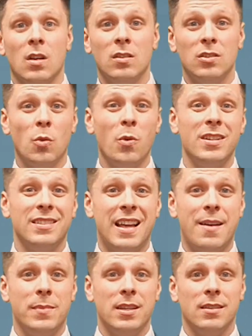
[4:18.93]
So what does
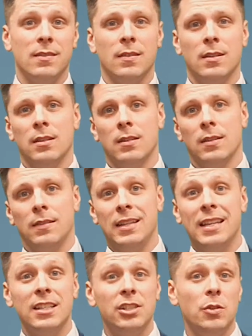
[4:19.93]
that mean?
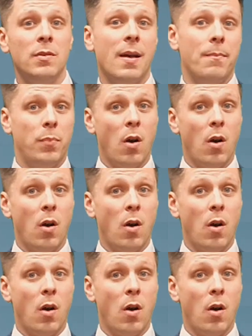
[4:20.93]
The issue that